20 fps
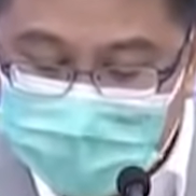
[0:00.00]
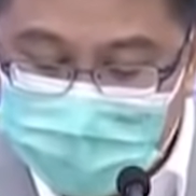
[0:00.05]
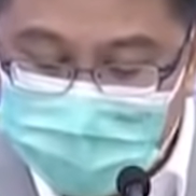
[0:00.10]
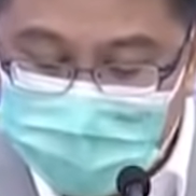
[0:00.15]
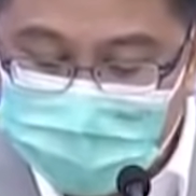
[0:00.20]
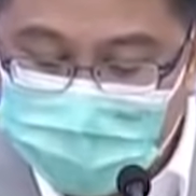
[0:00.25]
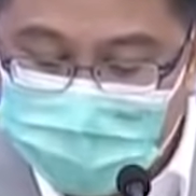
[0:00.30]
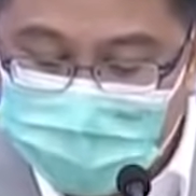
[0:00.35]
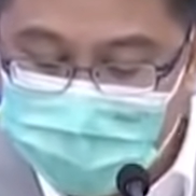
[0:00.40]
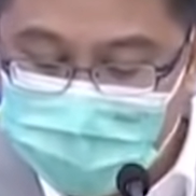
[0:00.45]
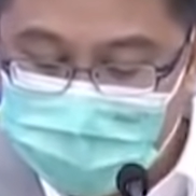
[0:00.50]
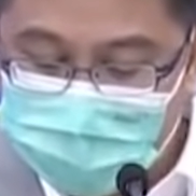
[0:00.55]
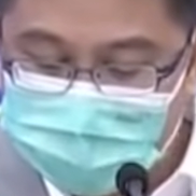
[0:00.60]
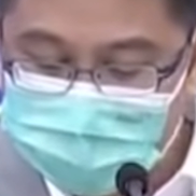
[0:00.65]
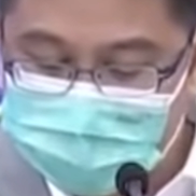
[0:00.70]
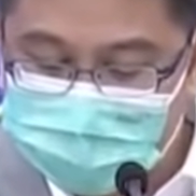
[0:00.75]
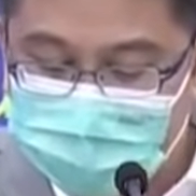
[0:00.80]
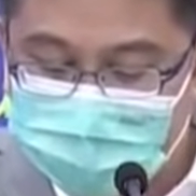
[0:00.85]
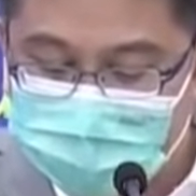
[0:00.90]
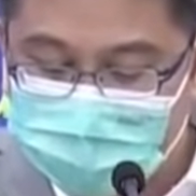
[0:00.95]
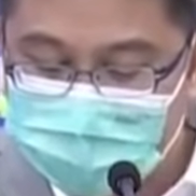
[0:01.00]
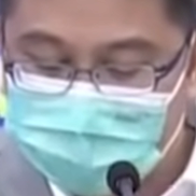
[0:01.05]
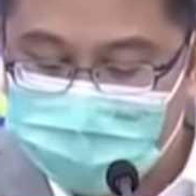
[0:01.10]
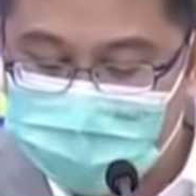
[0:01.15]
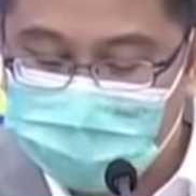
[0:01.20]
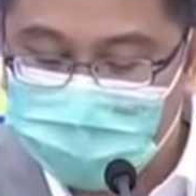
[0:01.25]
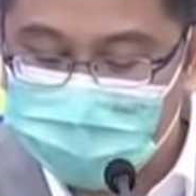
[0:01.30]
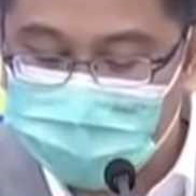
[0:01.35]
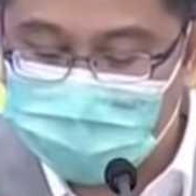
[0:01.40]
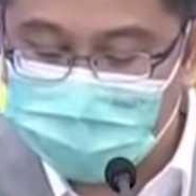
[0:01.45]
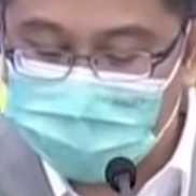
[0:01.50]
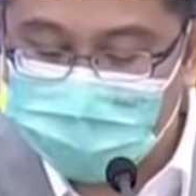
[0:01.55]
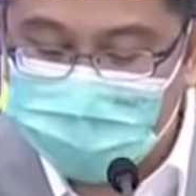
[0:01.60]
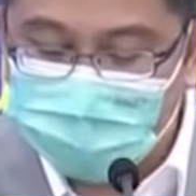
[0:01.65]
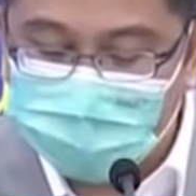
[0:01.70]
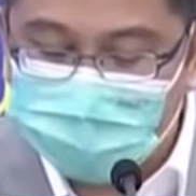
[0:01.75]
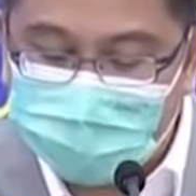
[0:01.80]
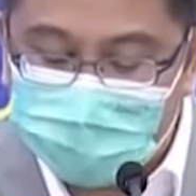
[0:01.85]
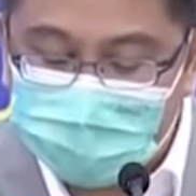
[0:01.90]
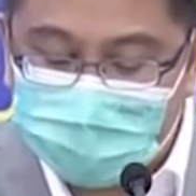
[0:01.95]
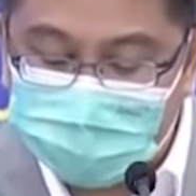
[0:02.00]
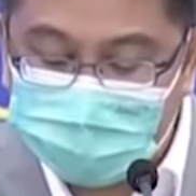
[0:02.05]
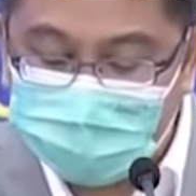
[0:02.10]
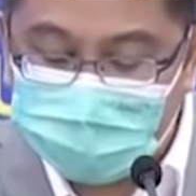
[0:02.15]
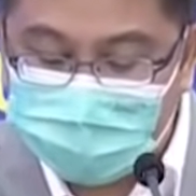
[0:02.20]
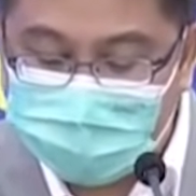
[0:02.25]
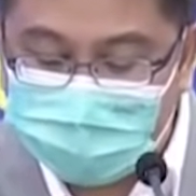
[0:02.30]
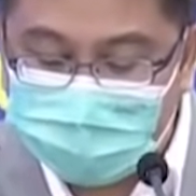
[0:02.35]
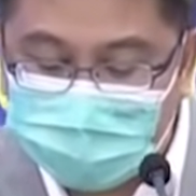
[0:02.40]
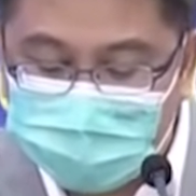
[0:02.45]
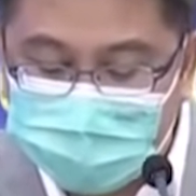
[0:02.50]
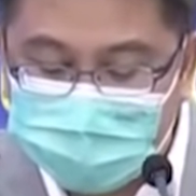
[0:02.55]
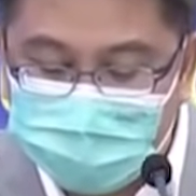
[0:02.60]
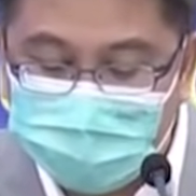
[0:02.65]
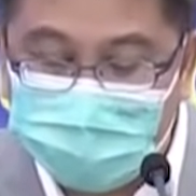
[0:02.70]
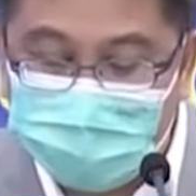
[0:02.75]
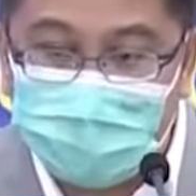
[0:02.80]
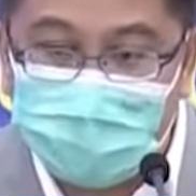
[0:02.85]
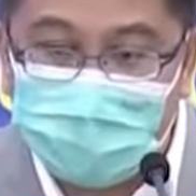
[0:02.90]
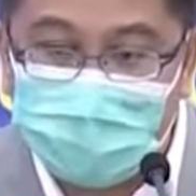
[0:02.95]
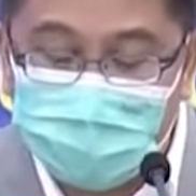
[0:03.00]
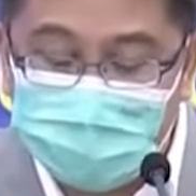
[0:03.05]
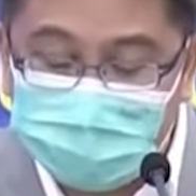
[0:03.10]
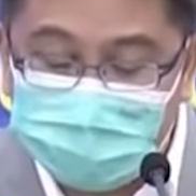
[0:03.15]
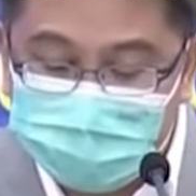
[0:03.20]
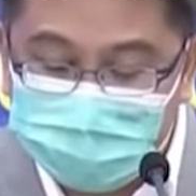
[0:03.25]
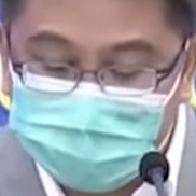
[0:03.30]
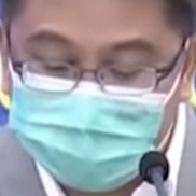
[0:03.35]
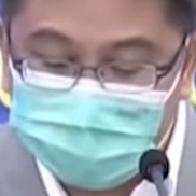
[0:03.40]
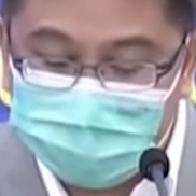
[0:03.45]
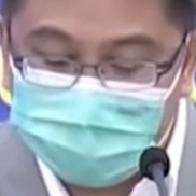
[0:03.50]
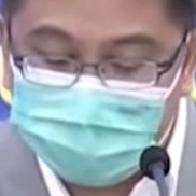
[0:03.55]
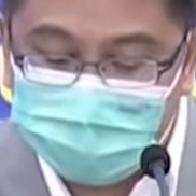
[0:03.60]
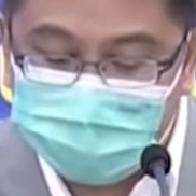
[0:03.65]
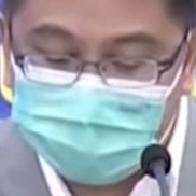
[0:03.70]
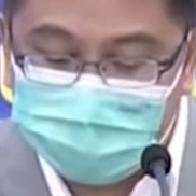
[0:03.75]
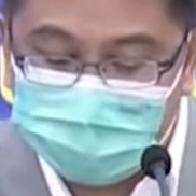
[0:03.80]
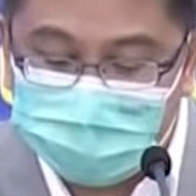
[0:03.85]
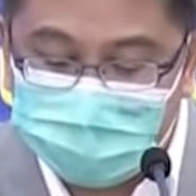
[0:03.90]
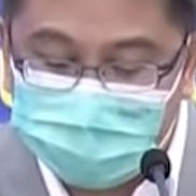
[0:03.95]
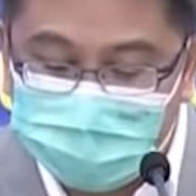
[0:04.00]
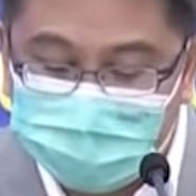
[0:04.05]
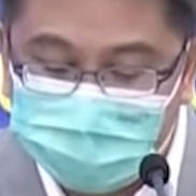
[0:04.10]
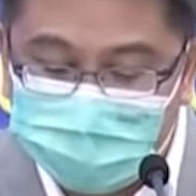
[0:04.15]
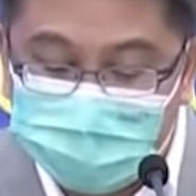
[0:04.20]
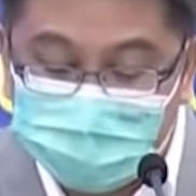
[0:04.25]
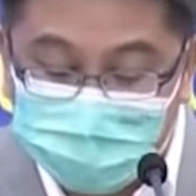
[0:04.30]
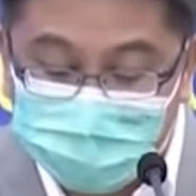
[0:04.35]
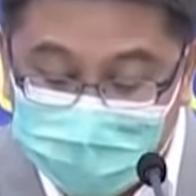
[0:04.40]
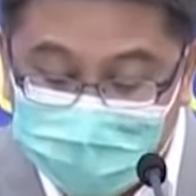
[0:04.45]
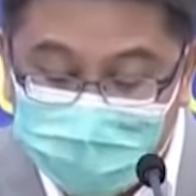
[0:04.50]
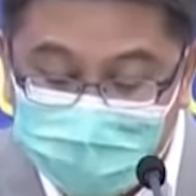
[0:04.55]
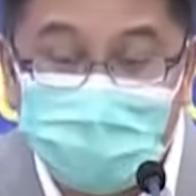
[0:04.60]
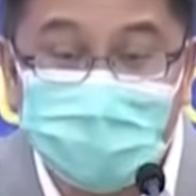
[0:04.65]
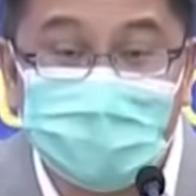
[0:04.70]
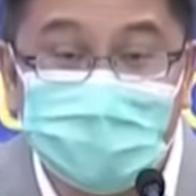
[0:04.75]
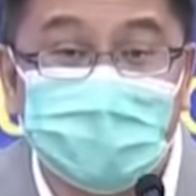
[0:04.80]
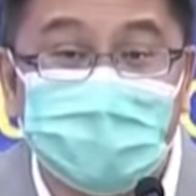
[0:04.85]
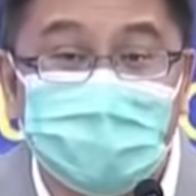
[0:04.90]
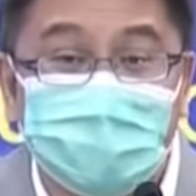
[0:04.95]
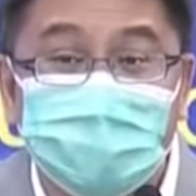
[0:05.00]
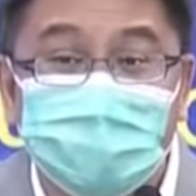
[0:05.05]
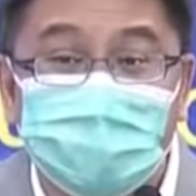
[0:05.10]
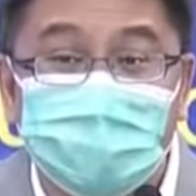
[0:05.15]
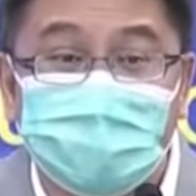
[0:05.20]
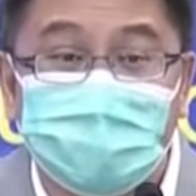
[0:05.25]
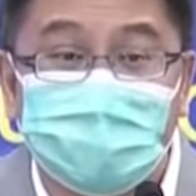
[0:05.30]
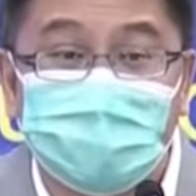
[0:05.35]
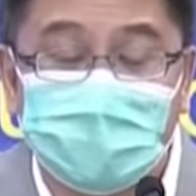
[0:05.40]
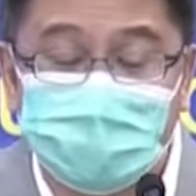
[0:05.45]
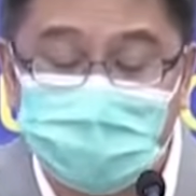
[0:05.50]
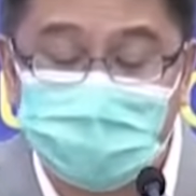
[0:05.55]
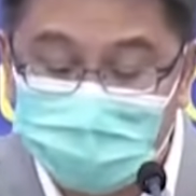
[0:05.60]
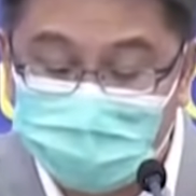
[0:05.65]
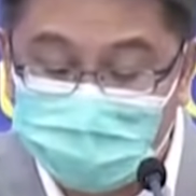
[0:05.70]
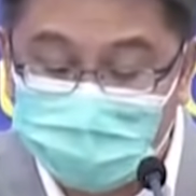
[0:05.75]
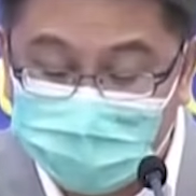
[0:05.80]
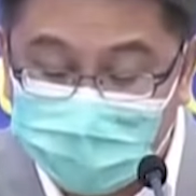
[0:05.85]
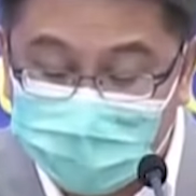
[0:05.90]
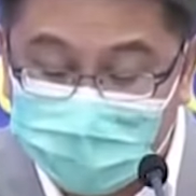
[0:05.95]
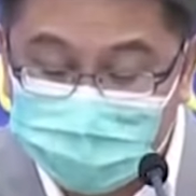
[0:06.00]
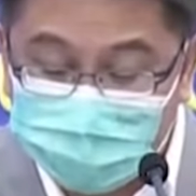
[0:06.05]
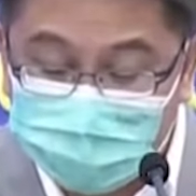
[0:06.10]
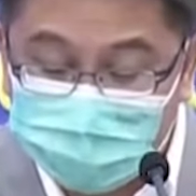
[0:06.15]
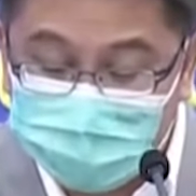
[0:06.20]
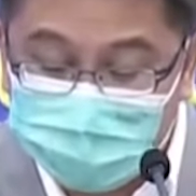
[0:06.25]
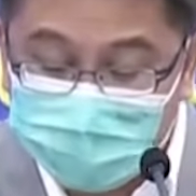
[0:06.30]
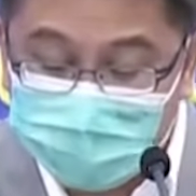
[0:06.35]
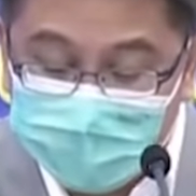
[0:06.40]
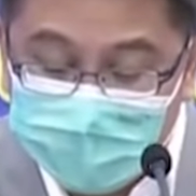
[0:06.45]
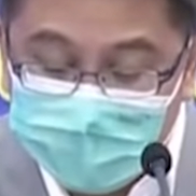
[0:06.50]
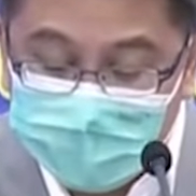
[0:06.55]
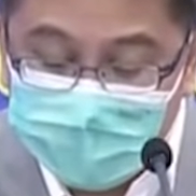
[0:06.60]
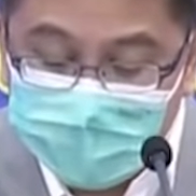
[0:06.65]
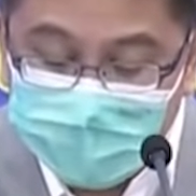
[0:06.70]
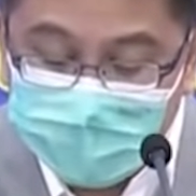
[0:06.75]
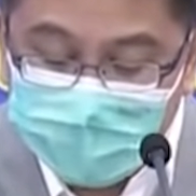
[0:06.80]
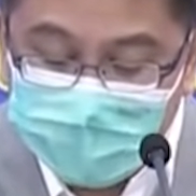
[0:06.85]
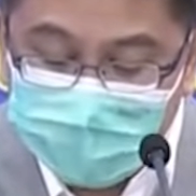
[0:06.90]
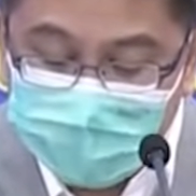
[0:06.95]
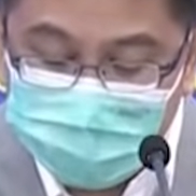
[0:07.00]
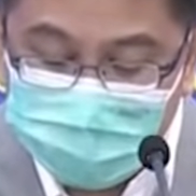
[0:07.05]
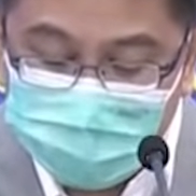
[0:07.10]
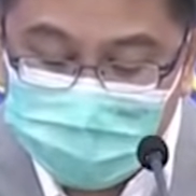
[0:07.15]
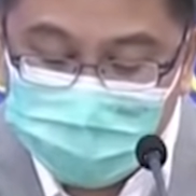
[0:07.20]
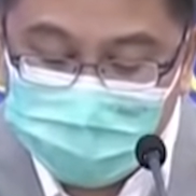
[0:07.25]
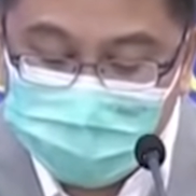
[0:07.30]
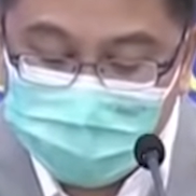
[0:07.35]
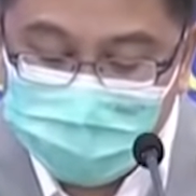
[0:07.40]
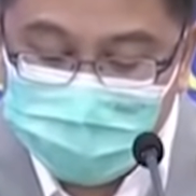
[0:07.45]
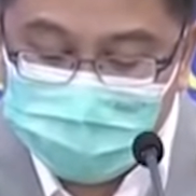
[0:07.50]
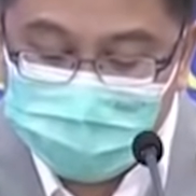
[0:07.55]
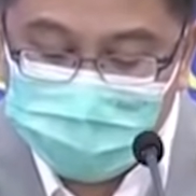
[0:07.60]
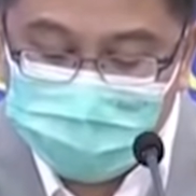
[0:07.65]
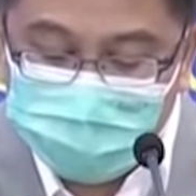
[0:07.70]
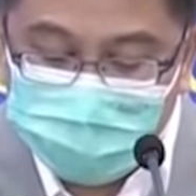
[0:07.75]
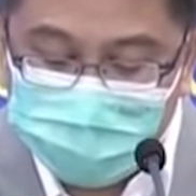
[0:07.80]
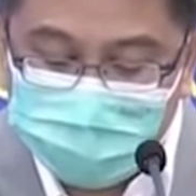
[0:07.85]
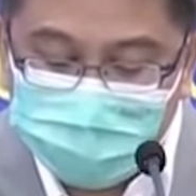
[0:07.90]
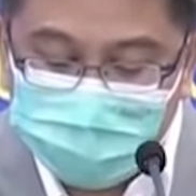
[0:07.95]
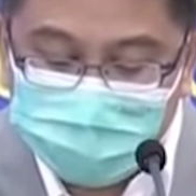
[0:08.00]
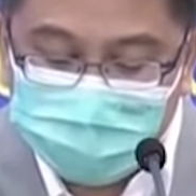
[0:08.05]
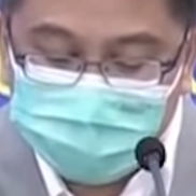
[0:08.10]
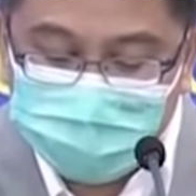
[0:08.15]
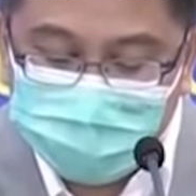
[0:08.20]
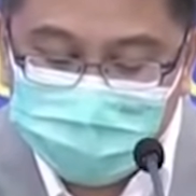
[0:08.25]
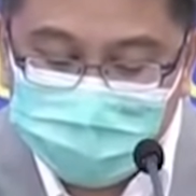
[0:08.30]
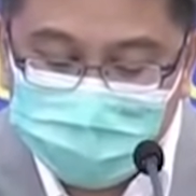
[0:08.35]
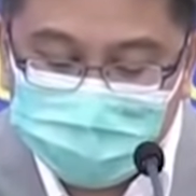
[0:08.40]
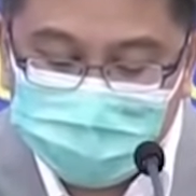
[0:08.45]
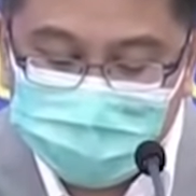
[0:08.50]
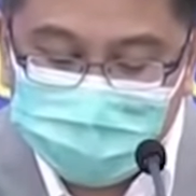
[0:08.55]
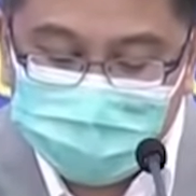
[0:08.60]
Now, there'll be a set number of vaccines which can be administered per day in each vaccine location. If you go to a walk-in